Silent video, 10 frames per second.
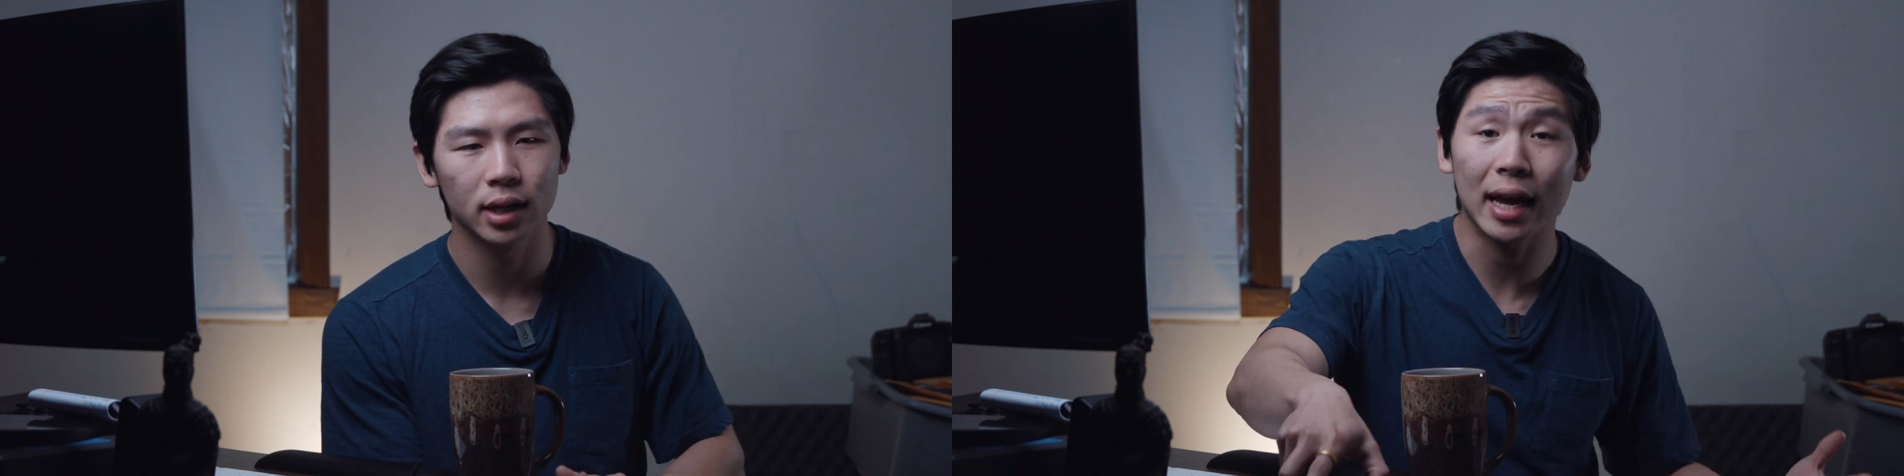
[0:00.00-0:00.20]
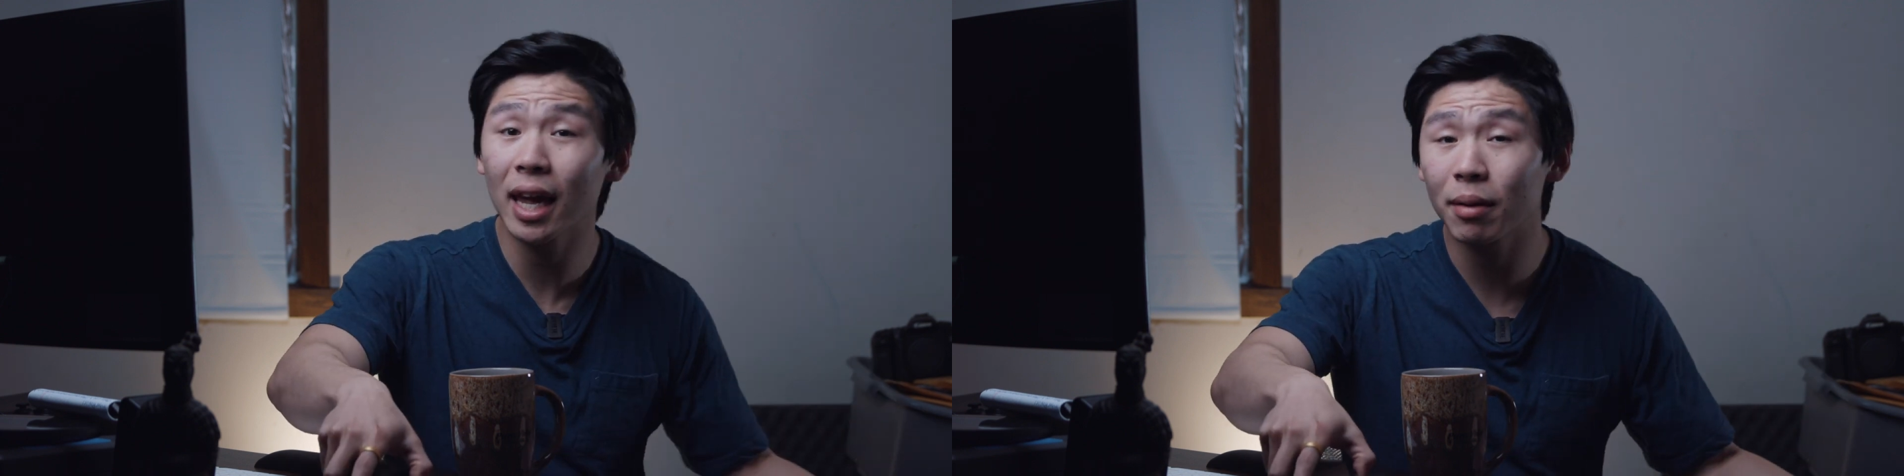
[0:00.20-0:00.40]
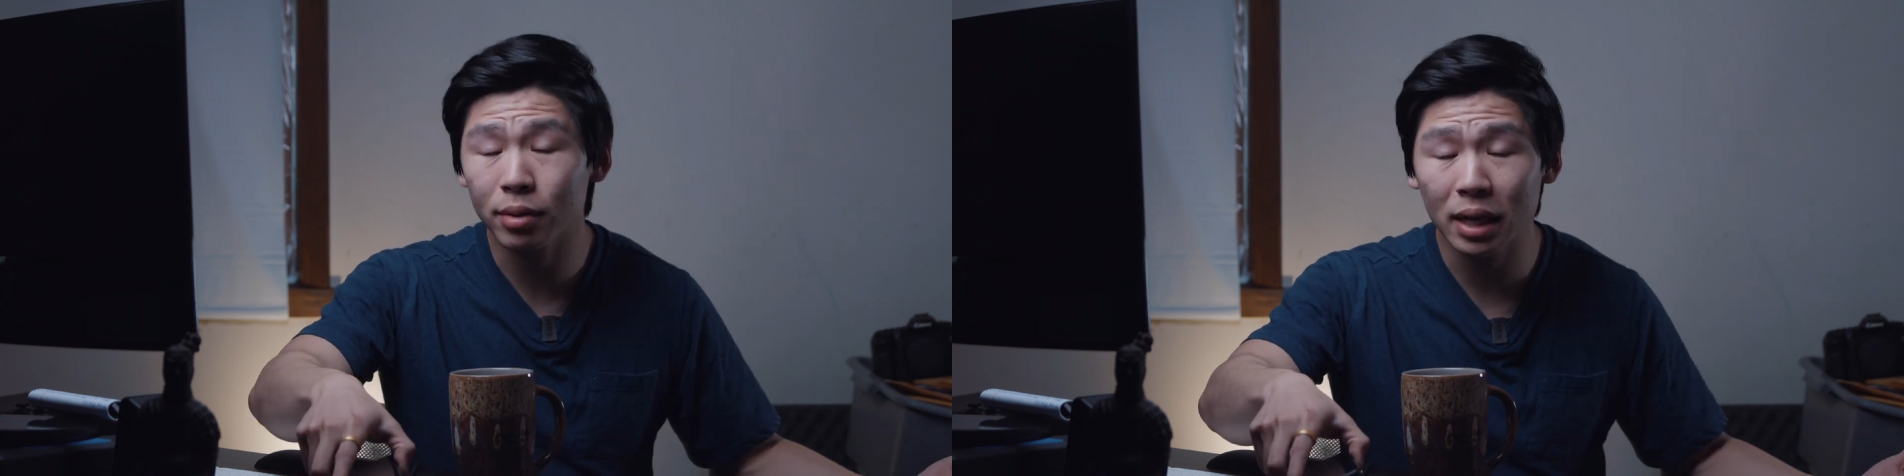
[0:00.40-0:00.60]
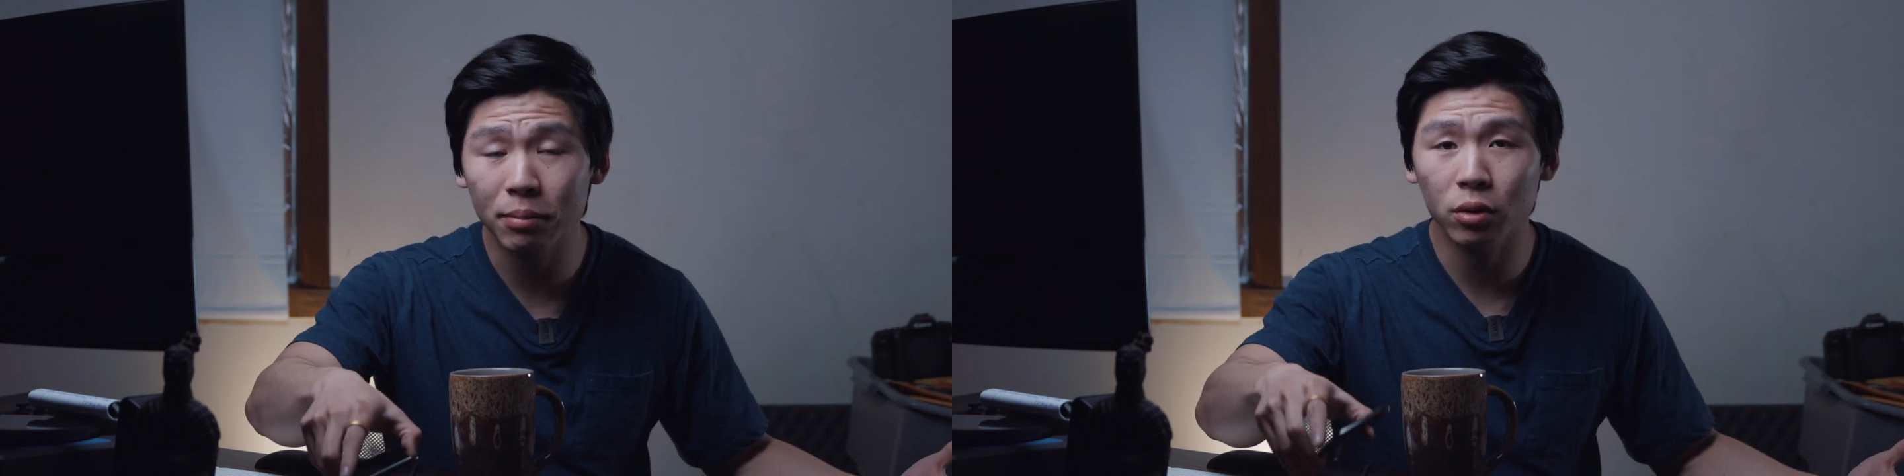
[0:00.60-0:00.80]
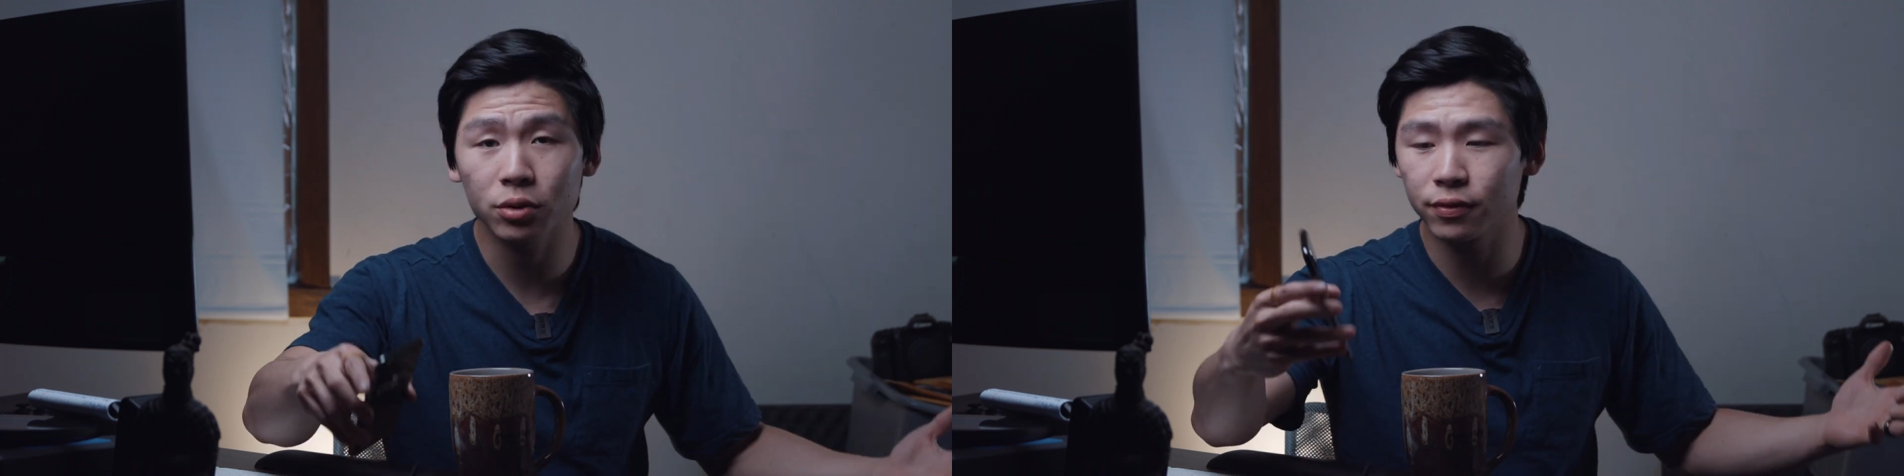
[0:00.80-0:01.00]
I can't blame
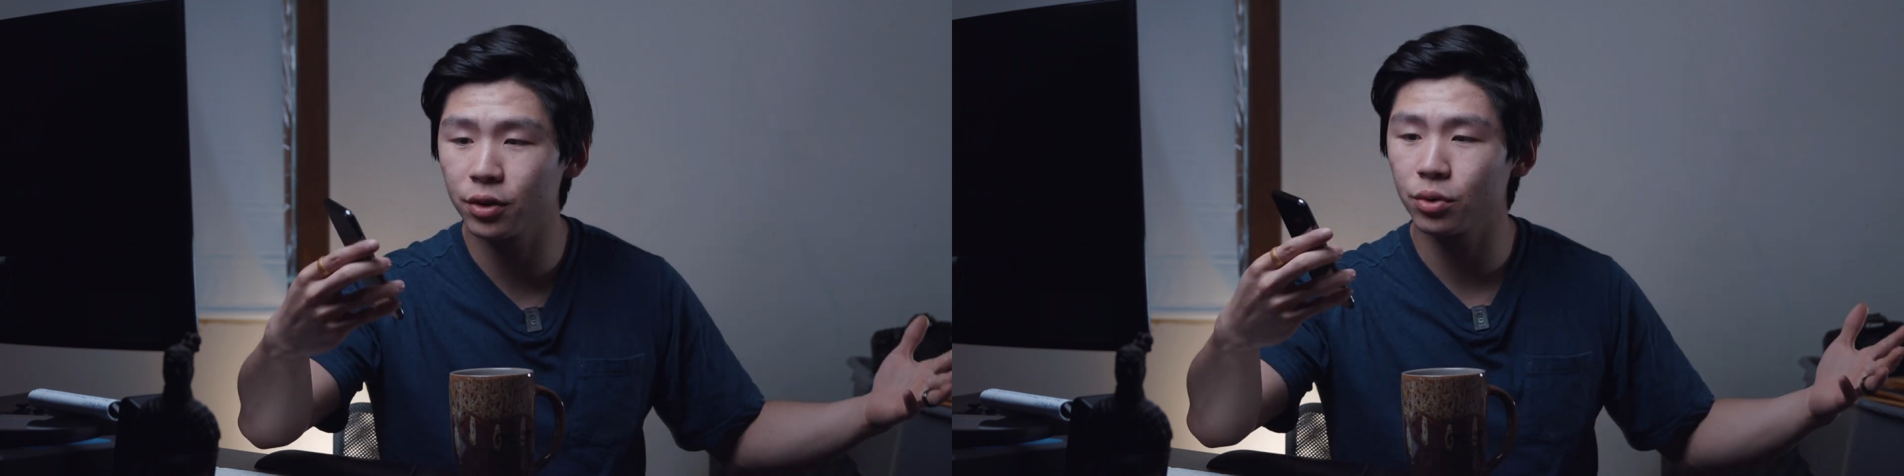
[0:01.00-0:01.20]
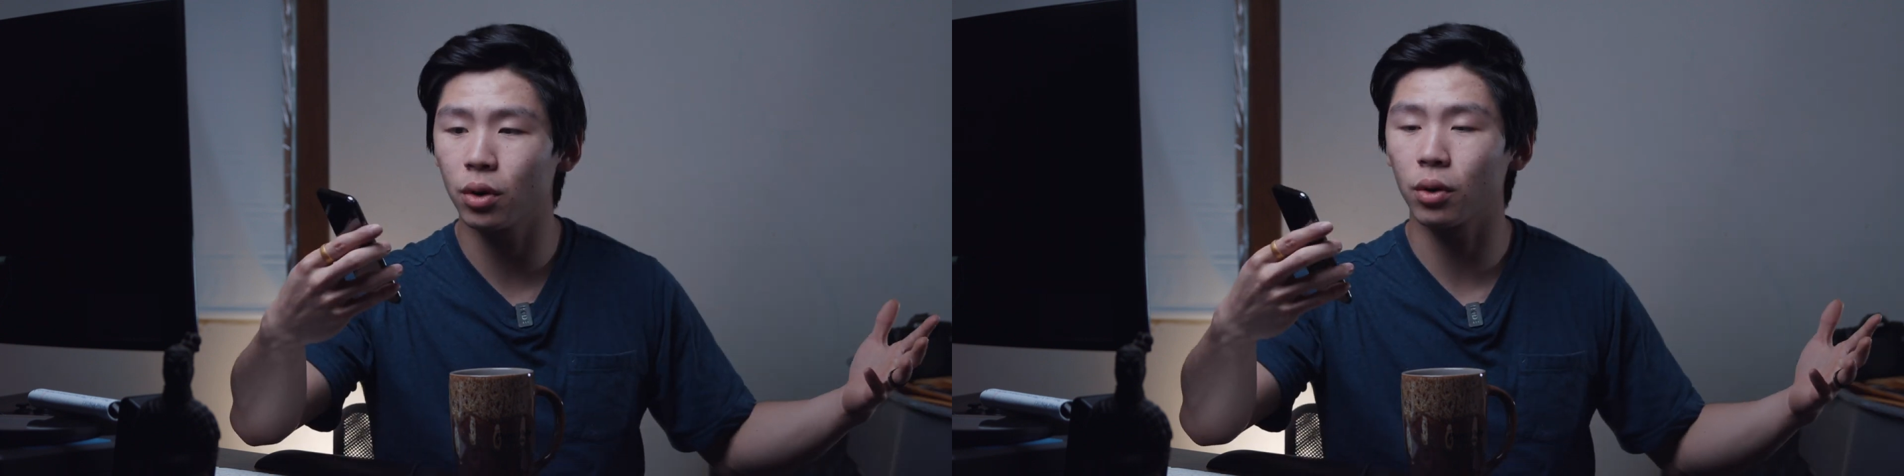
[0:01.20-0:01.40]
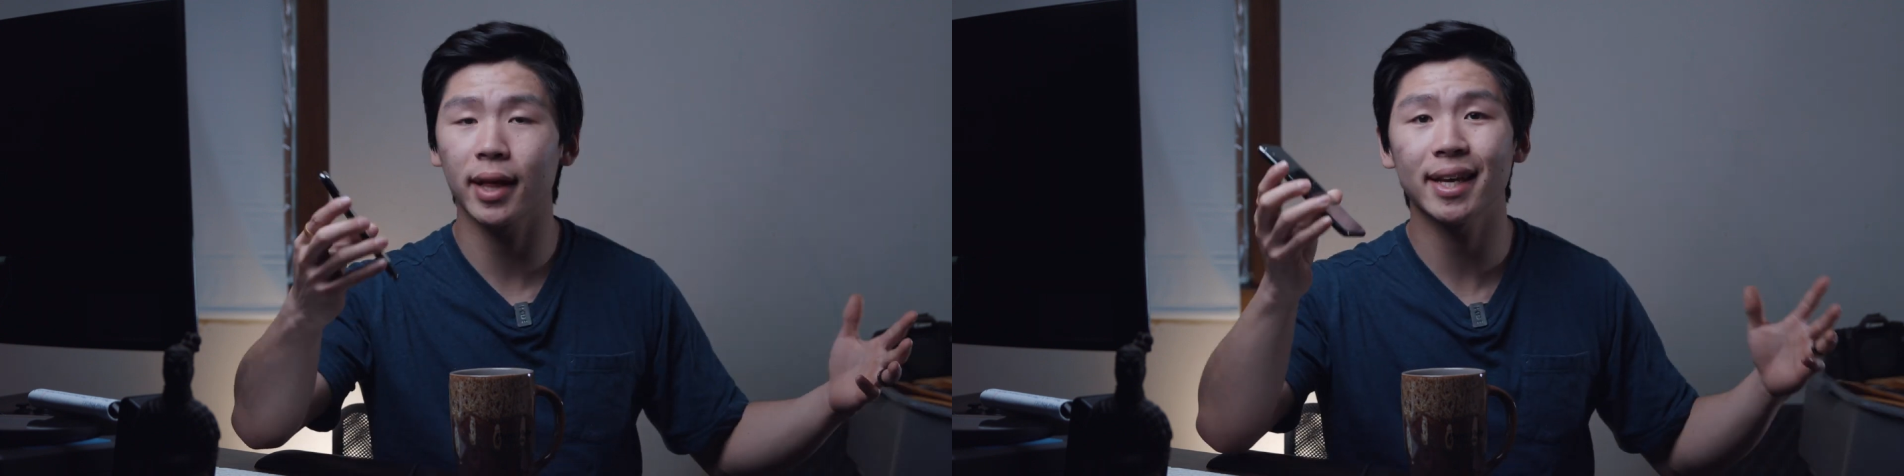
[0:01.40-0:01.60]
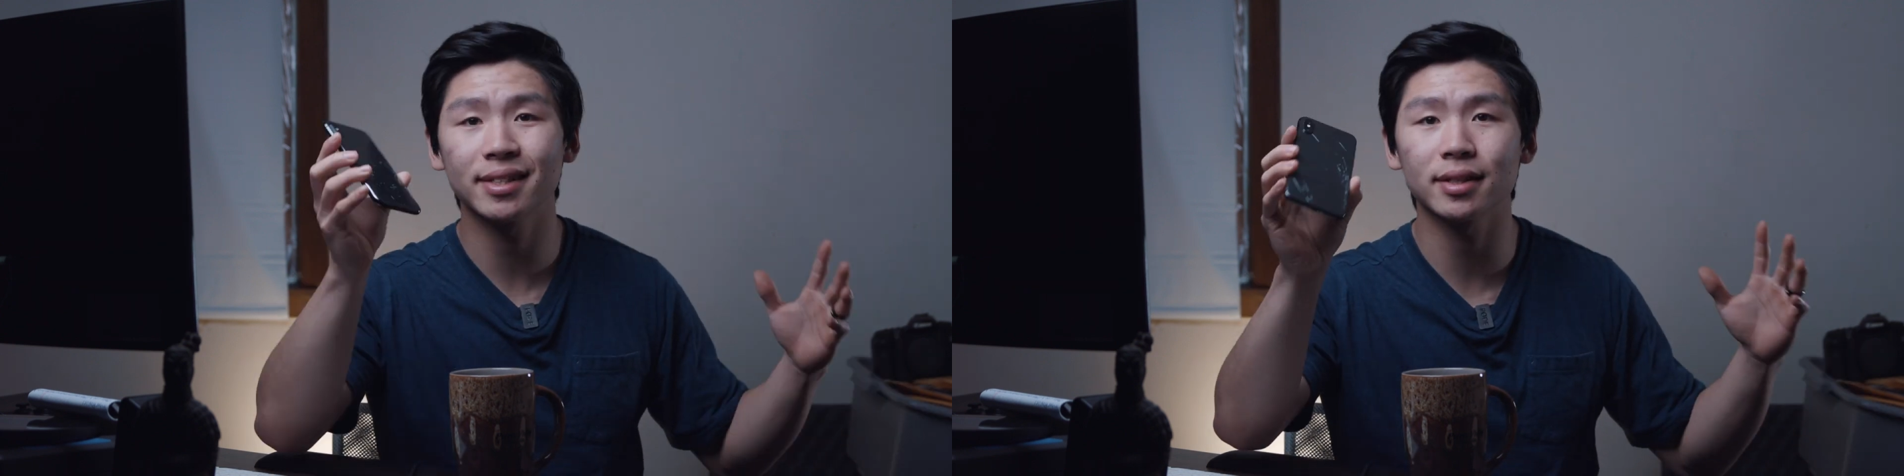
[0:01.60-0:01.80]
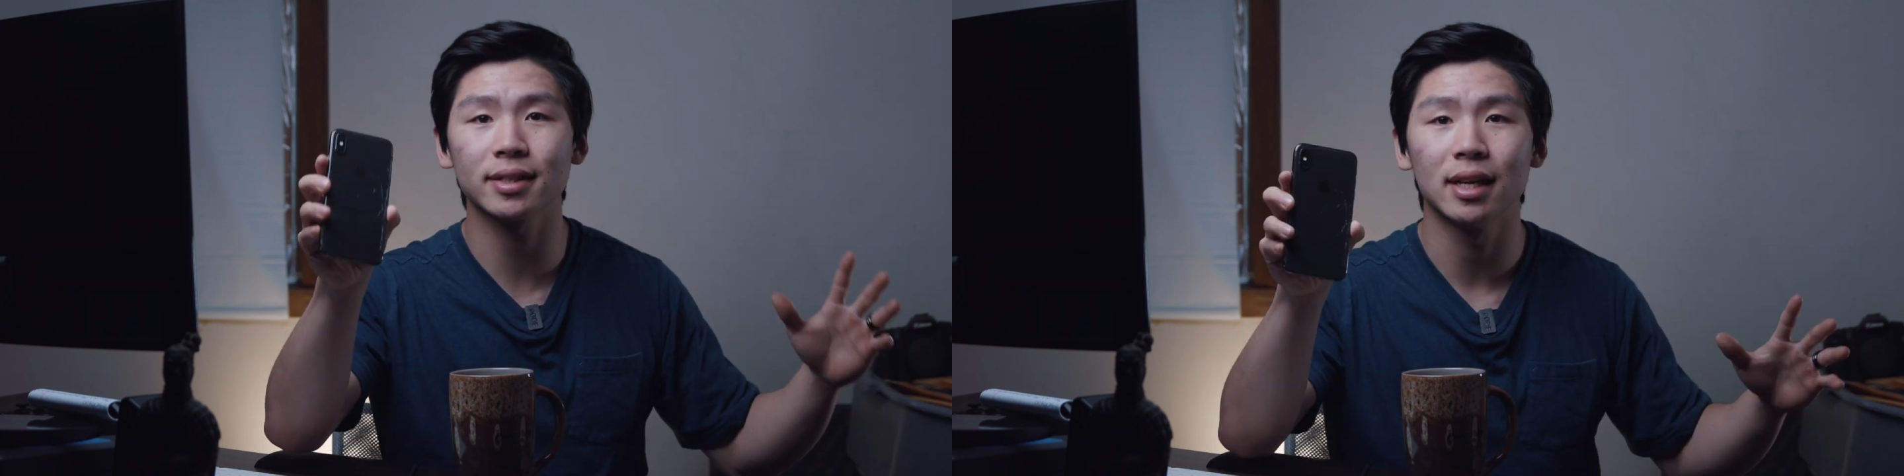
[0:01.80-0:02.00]
those of you who go
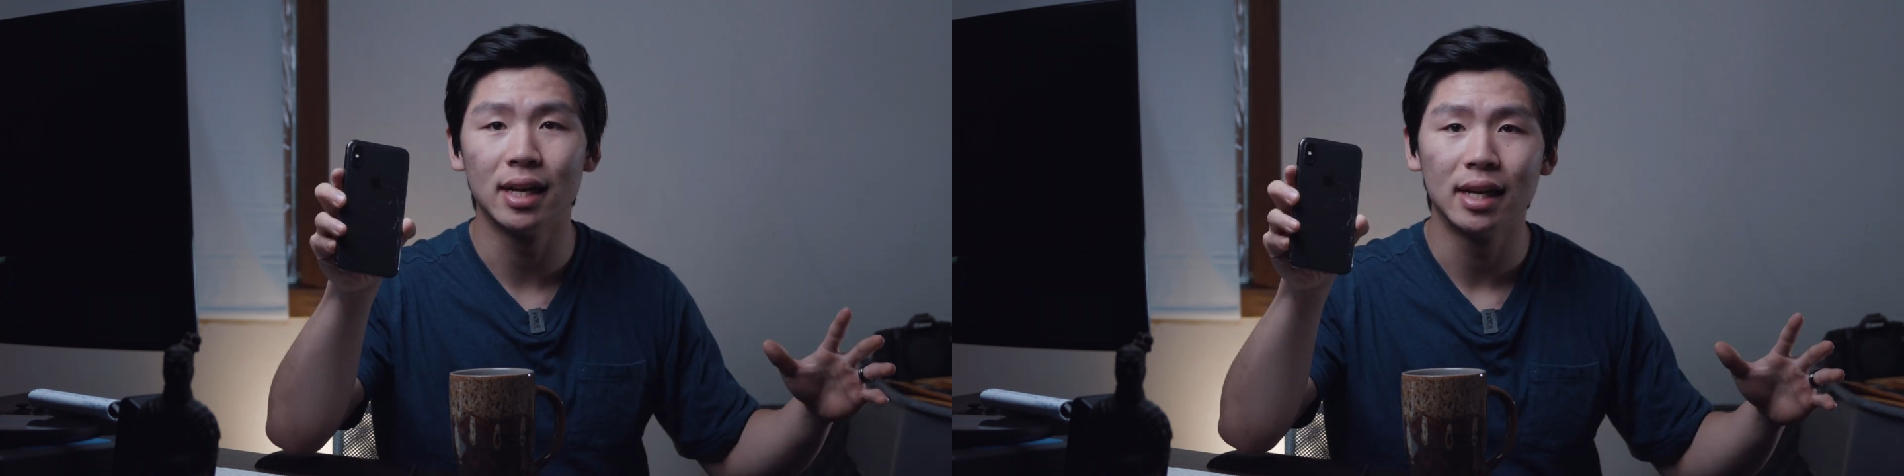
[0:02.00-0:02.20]
caseless,